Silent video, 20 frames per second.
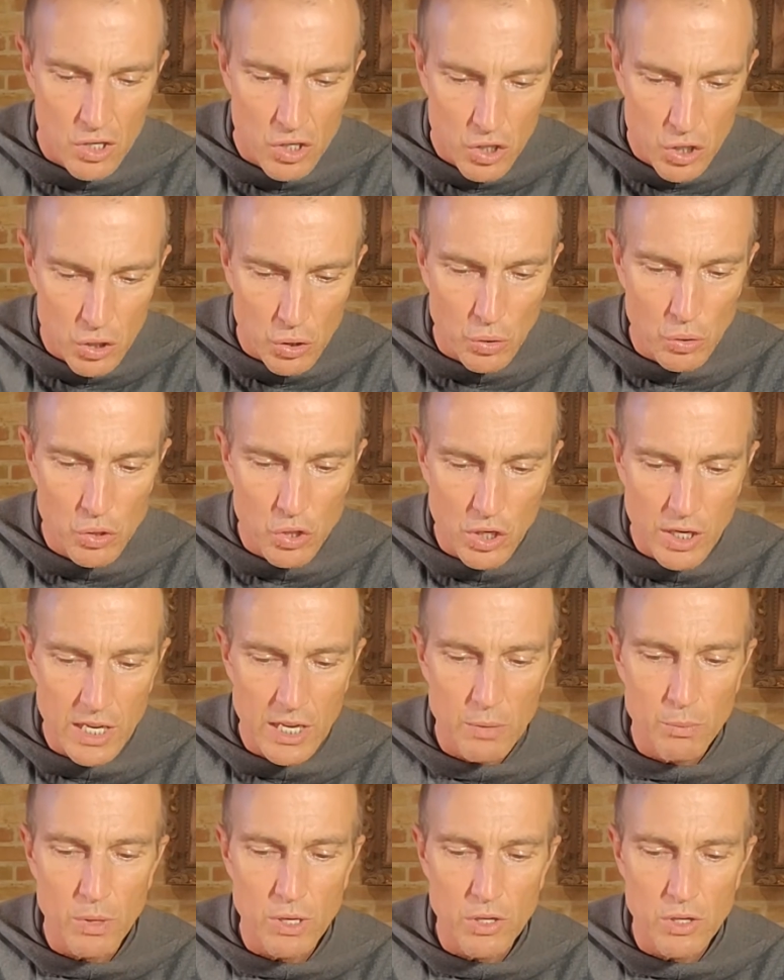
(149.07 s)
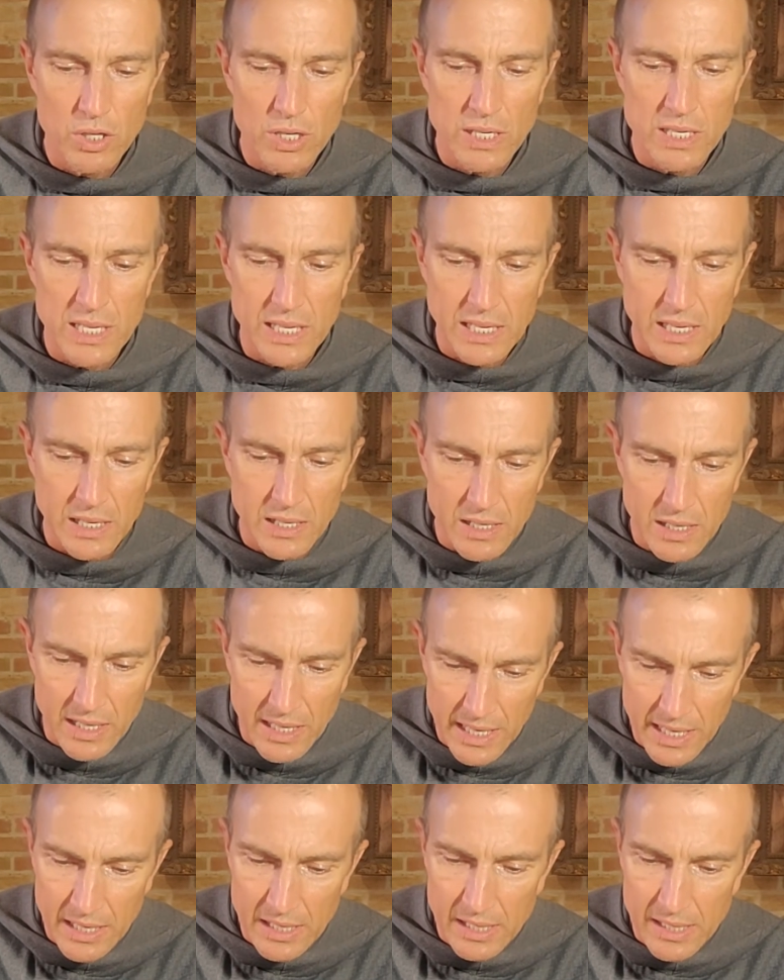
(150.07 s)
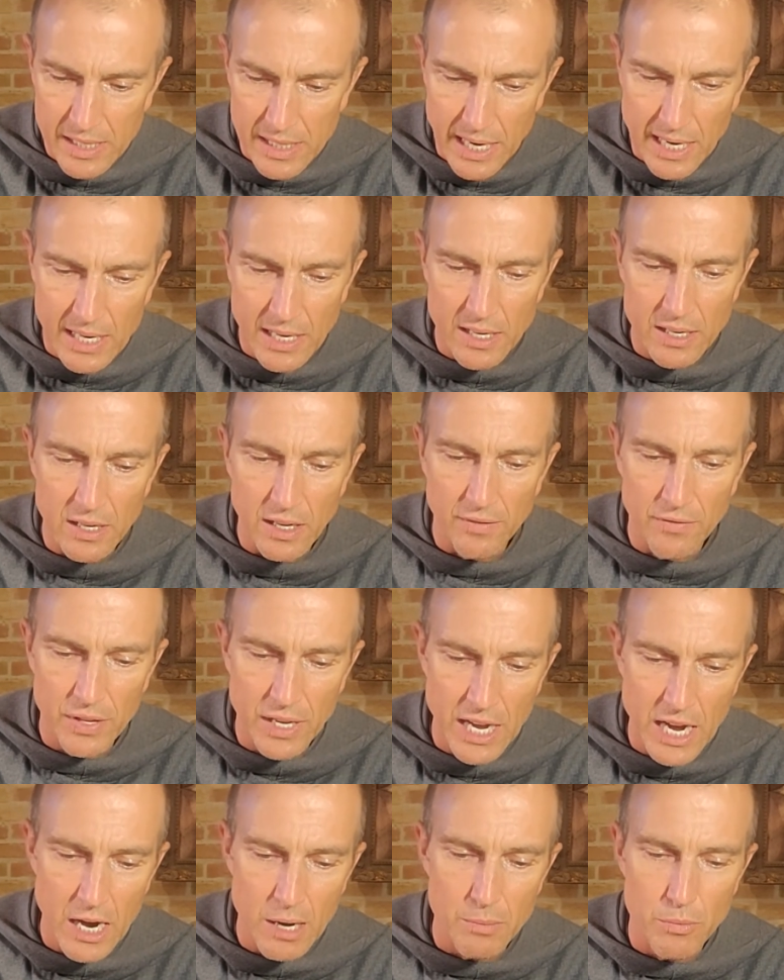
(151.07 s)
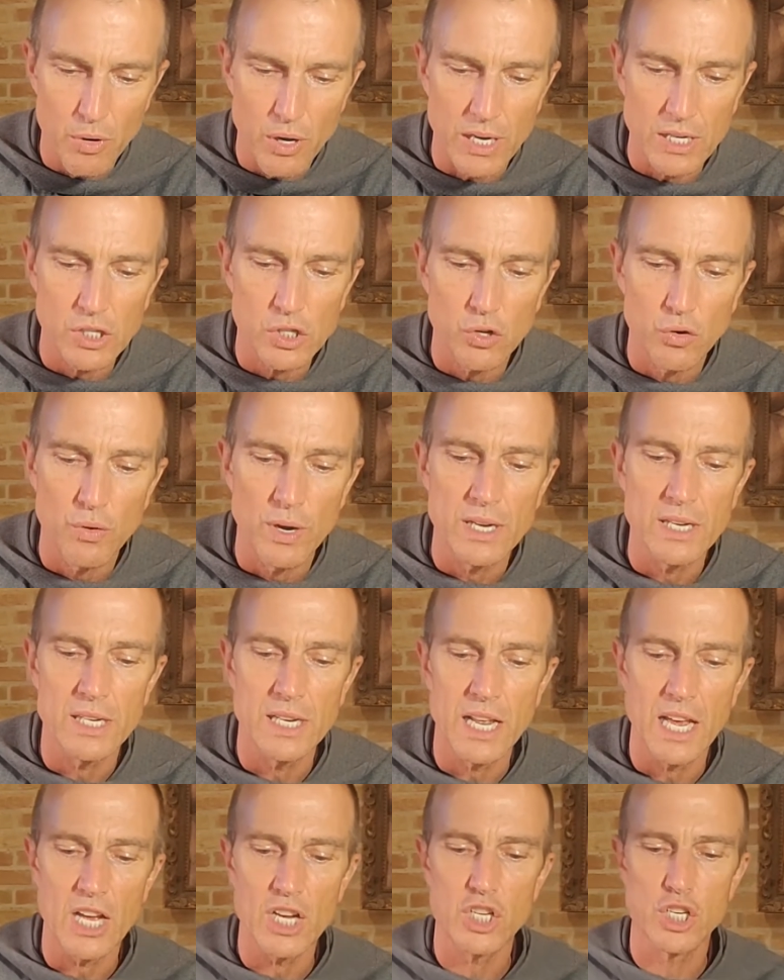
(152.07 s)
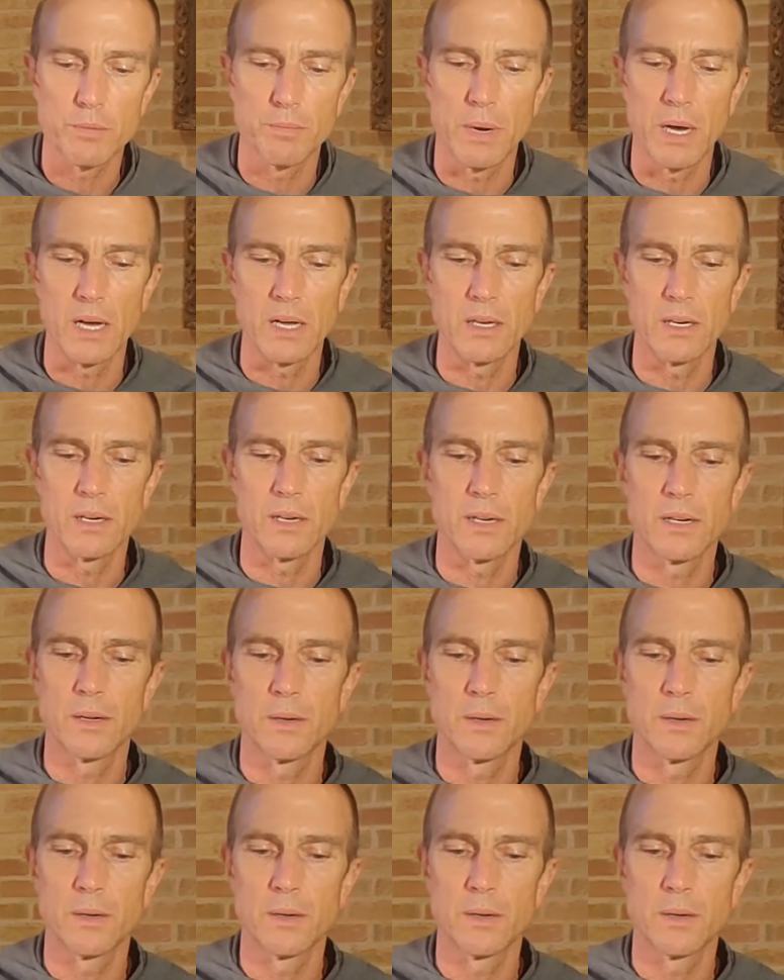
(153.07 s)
Do to him what you did to King Sihon of the Amorites who reigned in Heshbon.